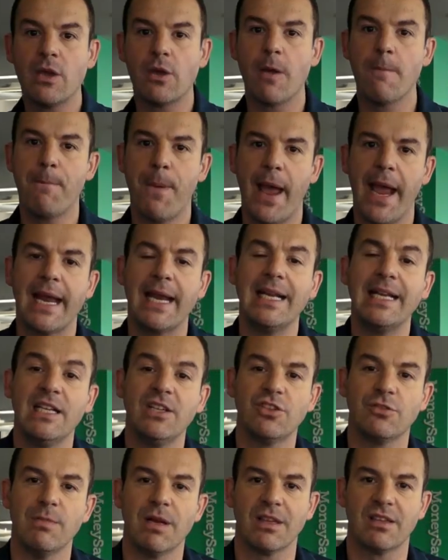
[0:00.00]
can pay in
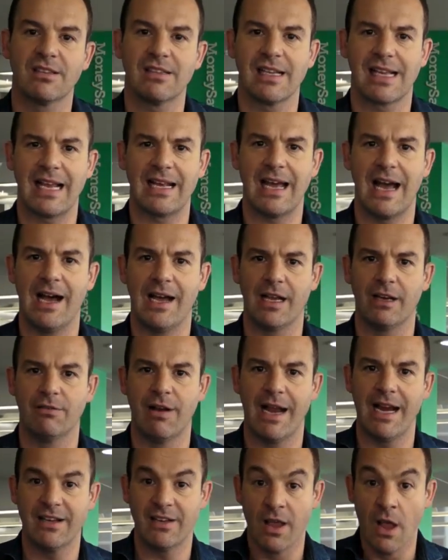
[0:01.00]
each month to get a higher
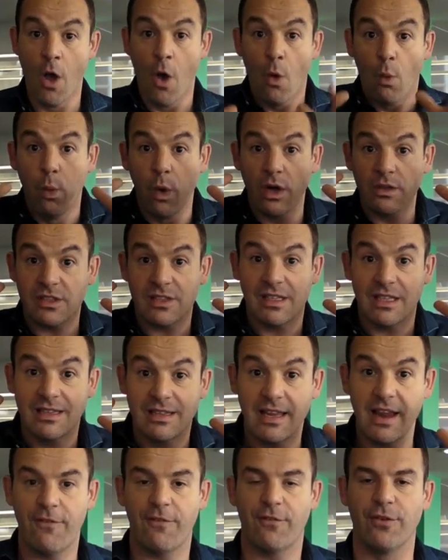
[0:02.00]
rate. What's the
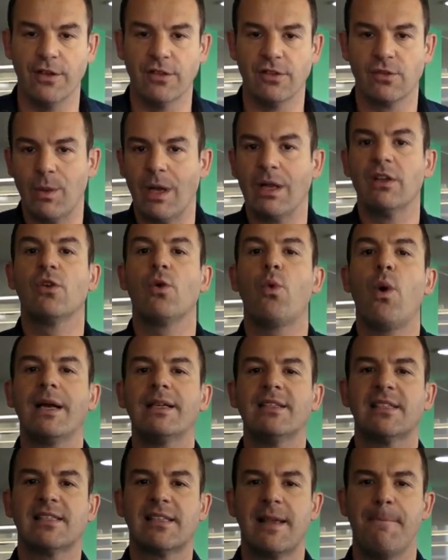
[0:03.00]
difference? Well,
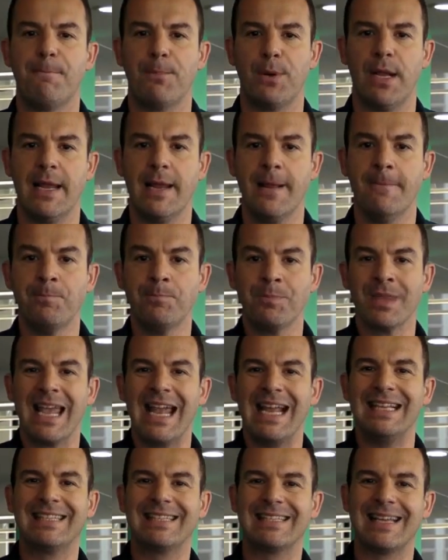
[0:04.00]
quite simply,
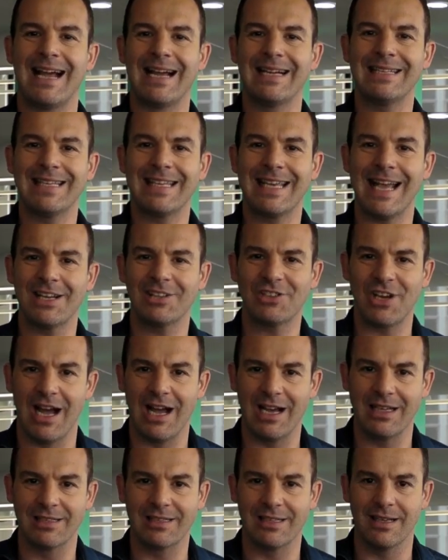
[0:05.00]
inside a cash
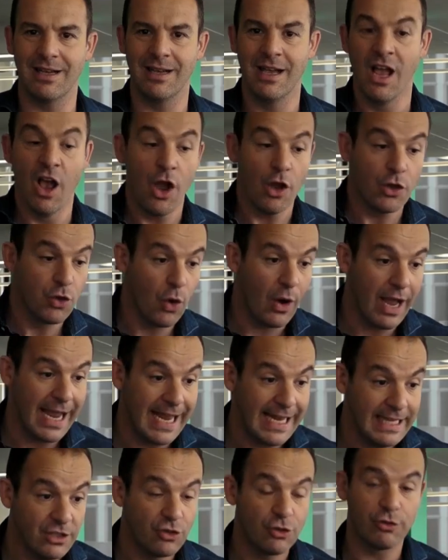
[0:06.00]
ISA, your
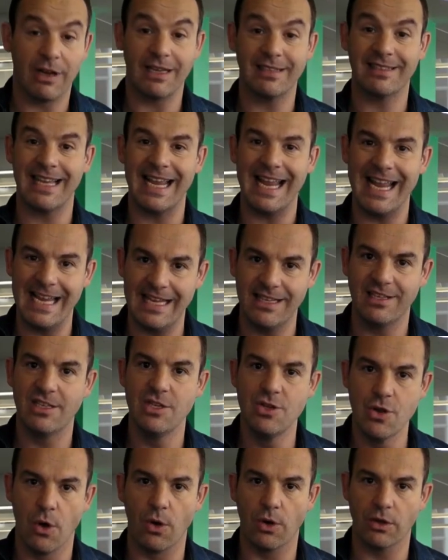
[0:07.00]
interest is
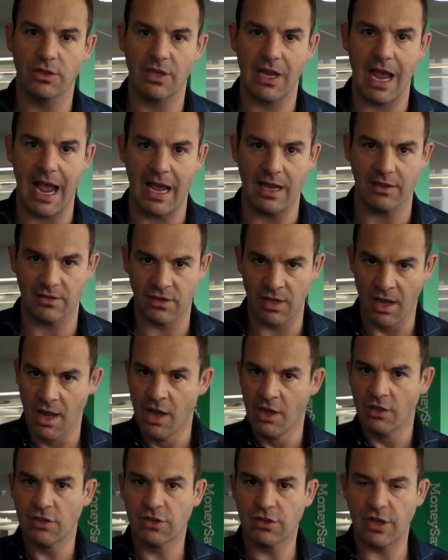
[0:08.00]
not taxed.
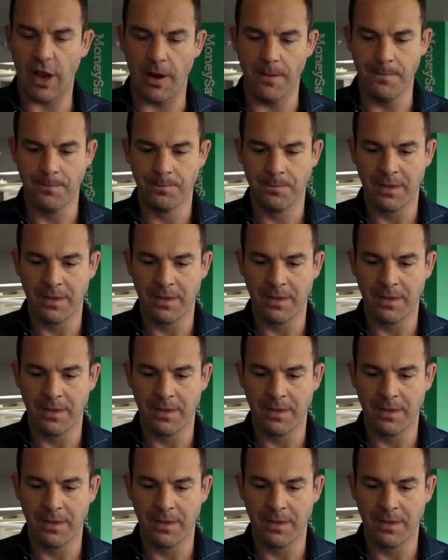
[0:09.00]
So,